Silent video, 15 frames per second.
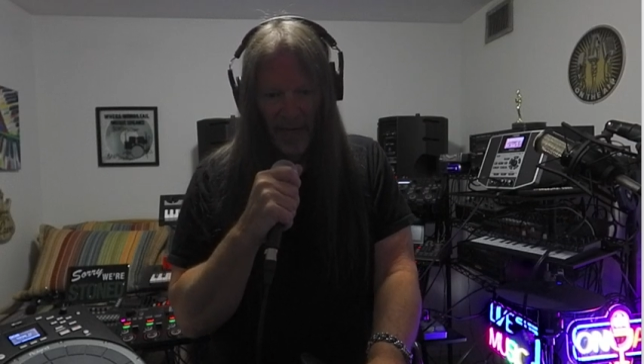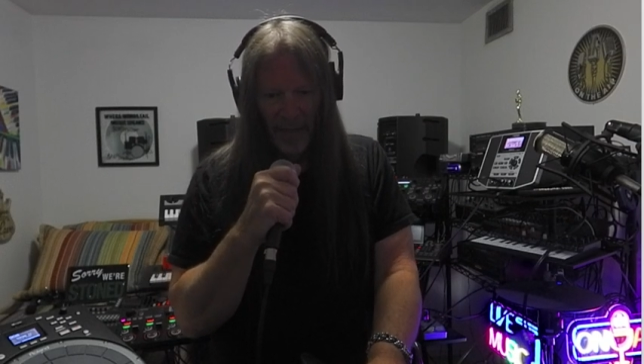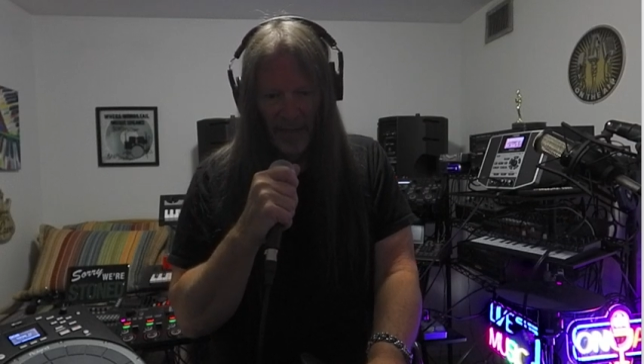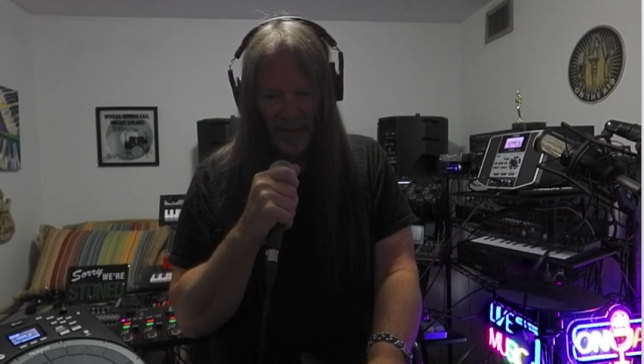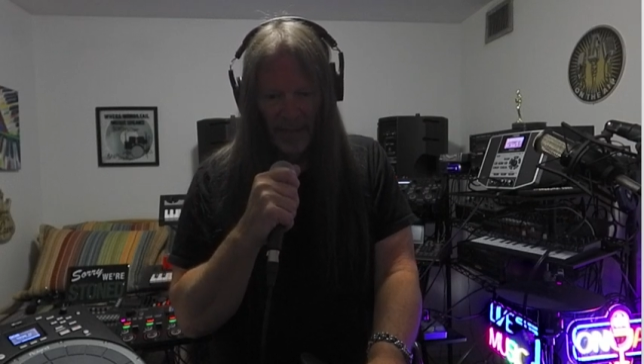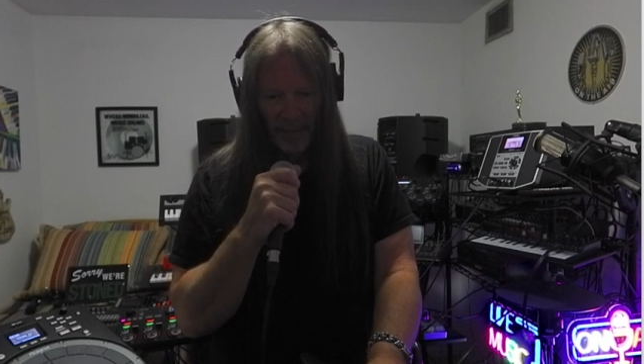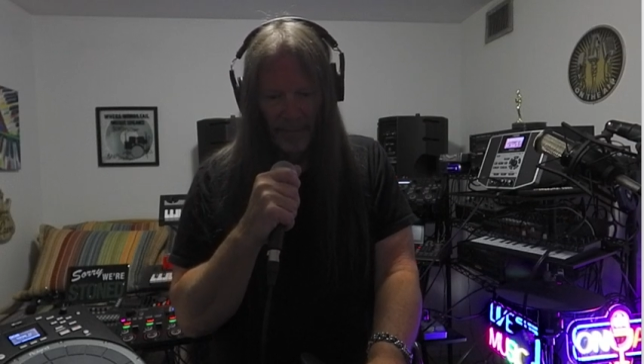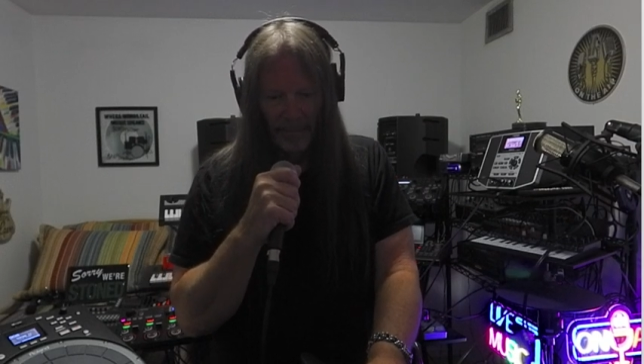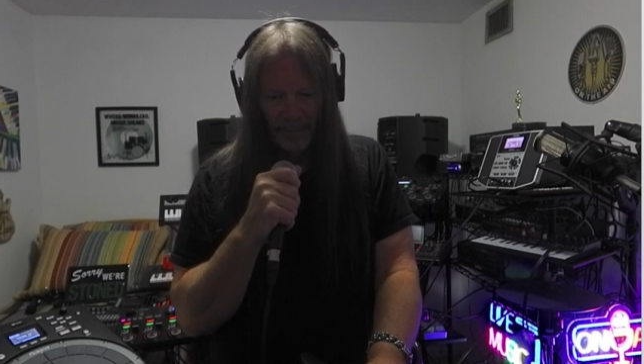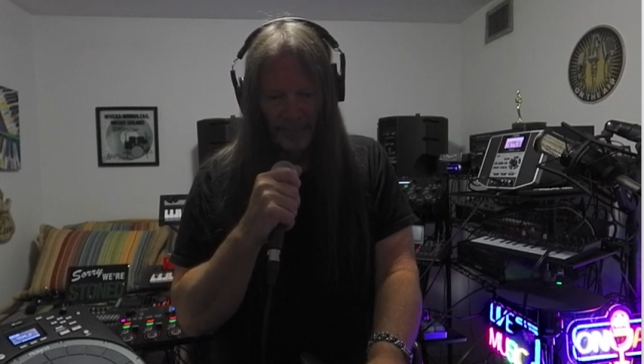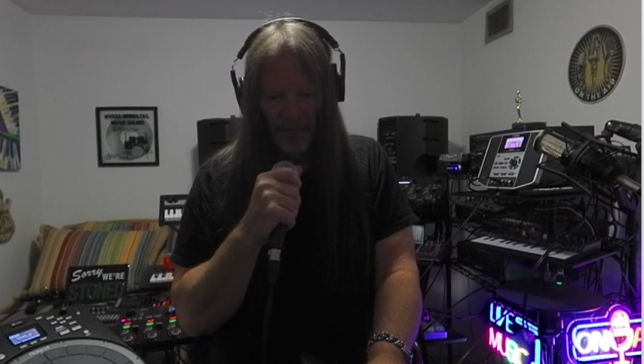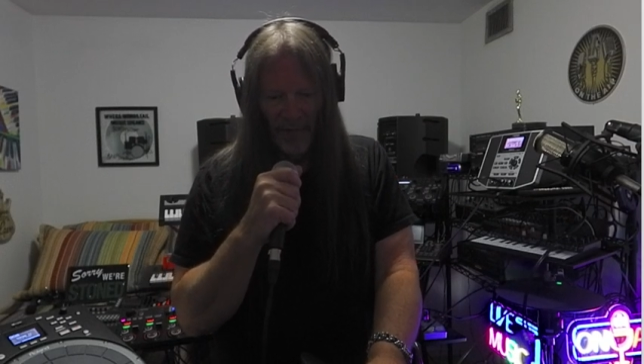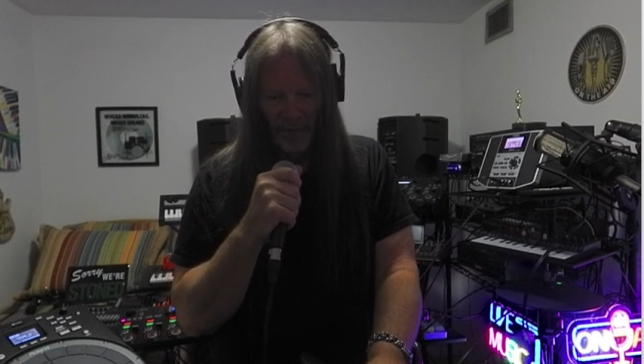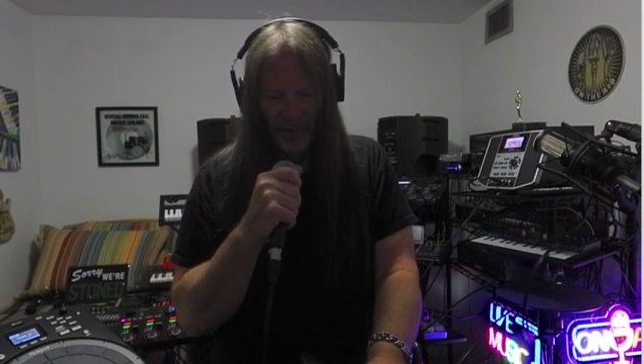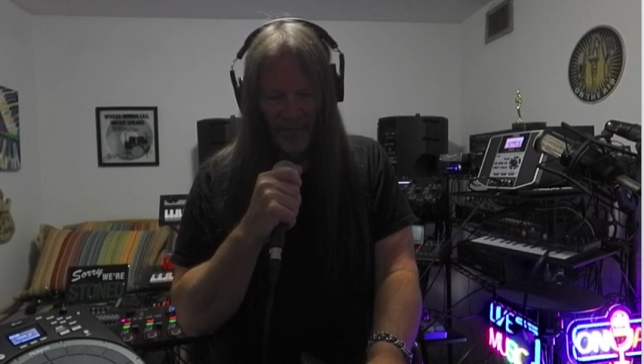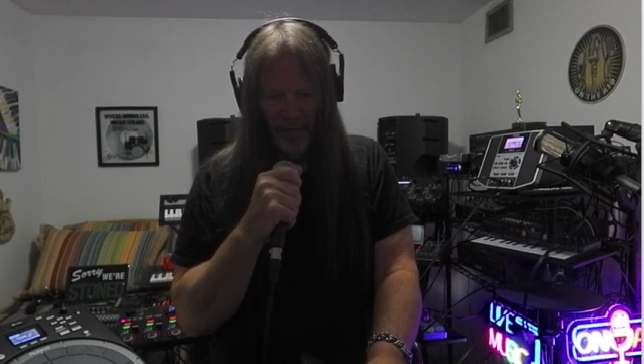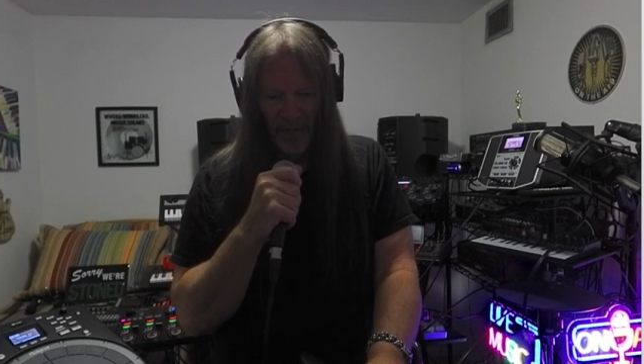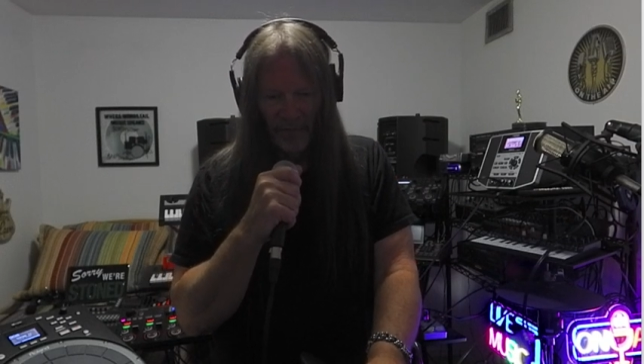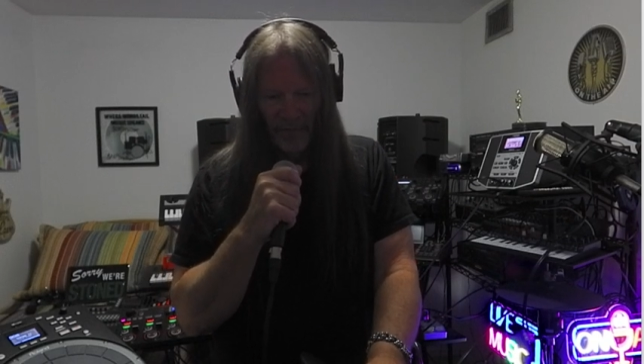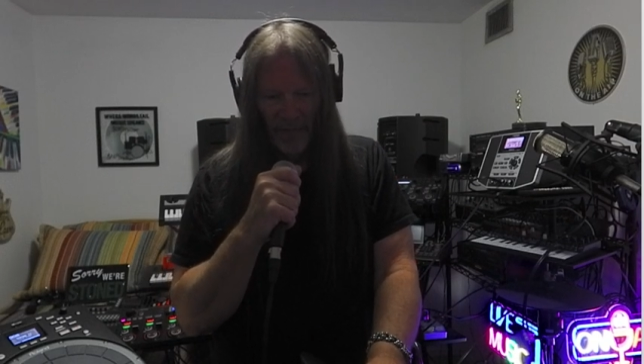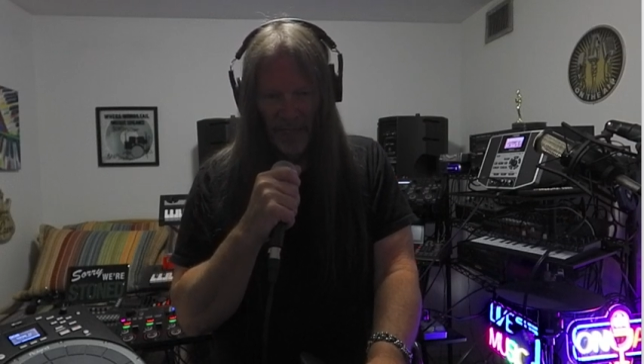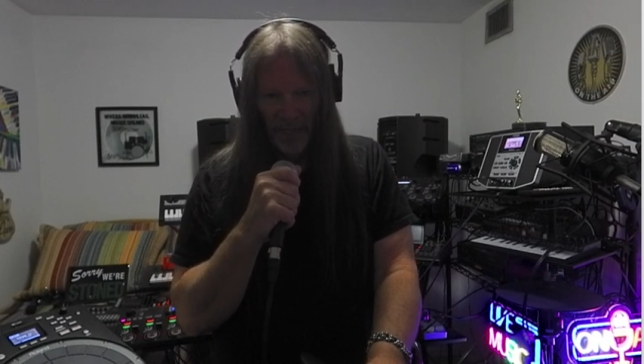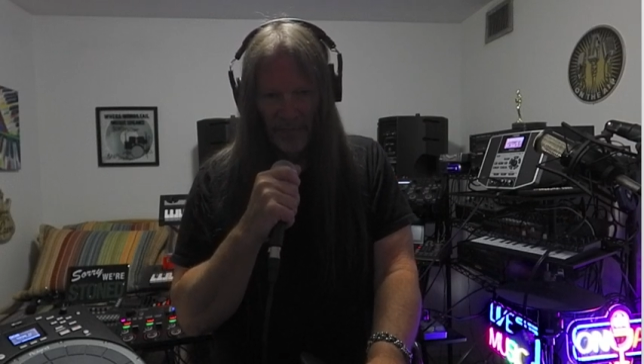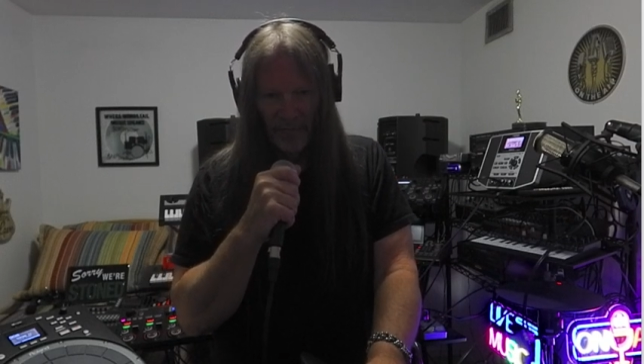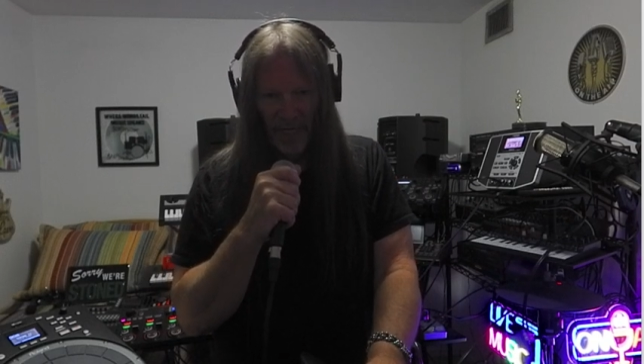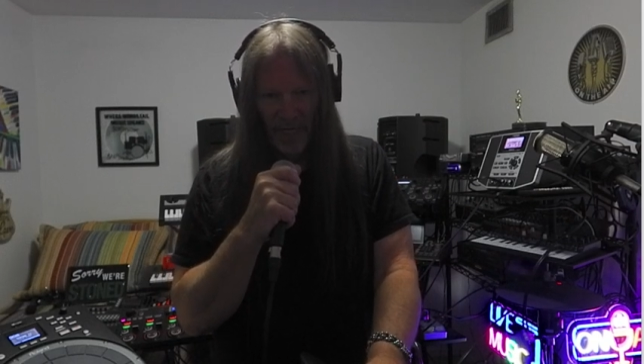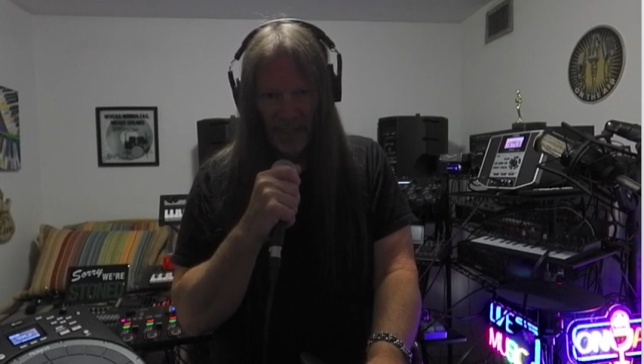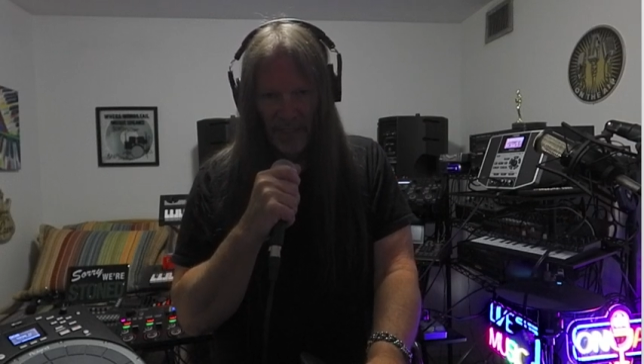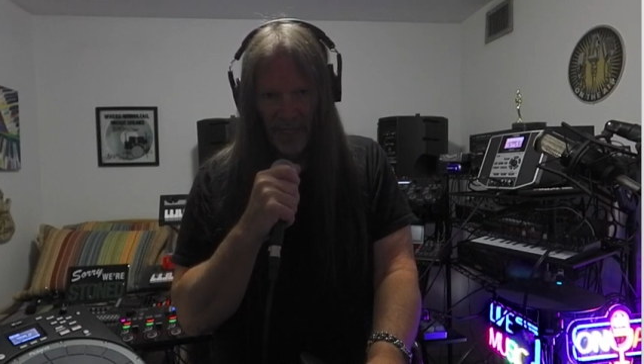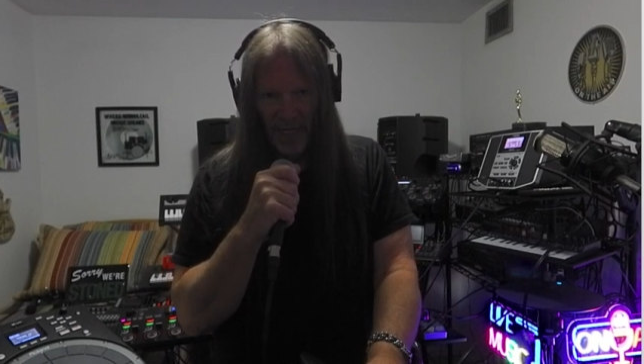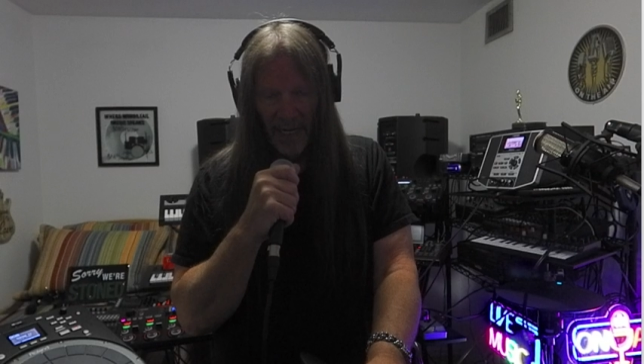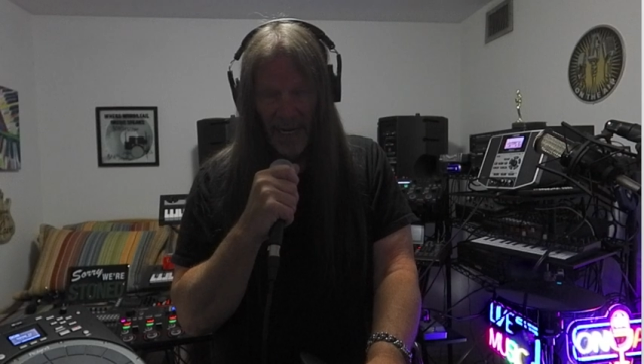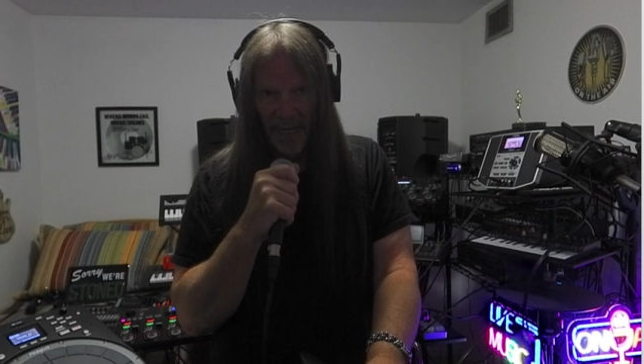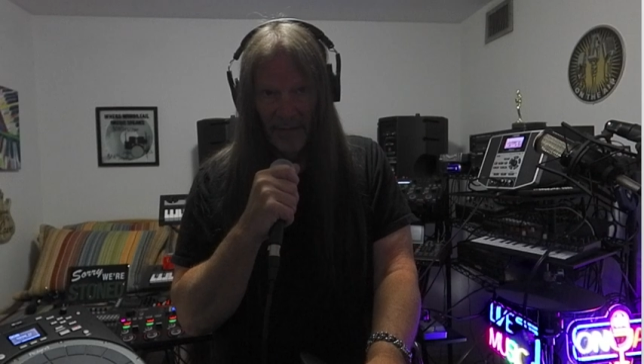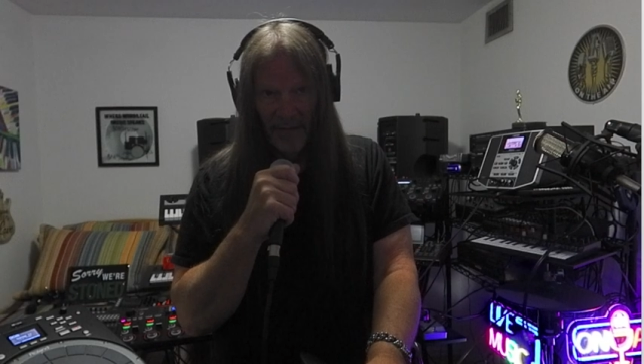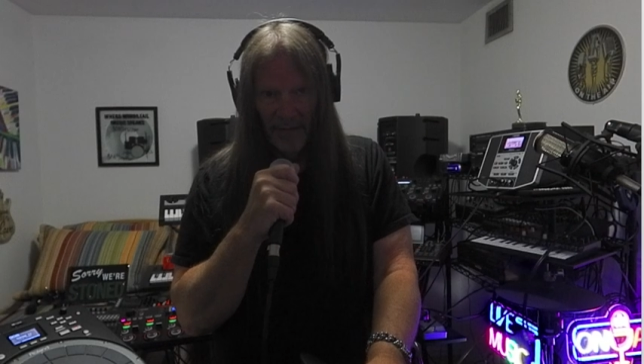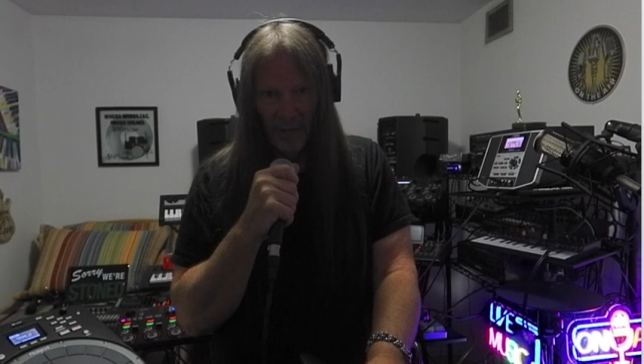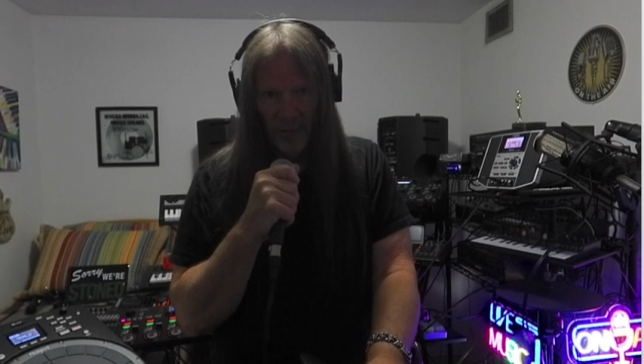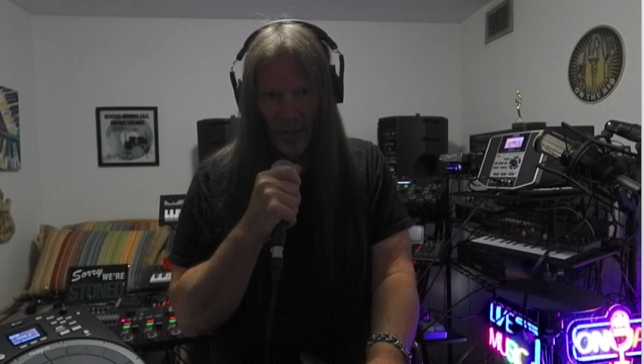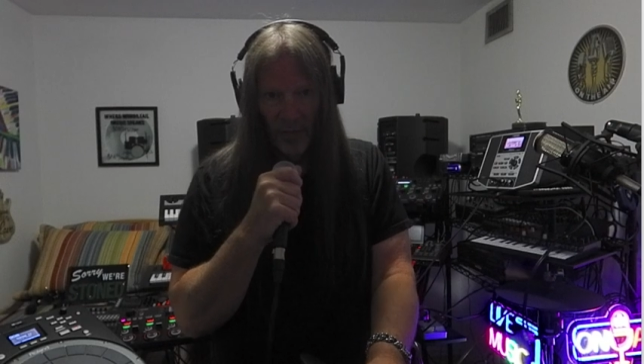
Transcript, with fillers: um, an investigative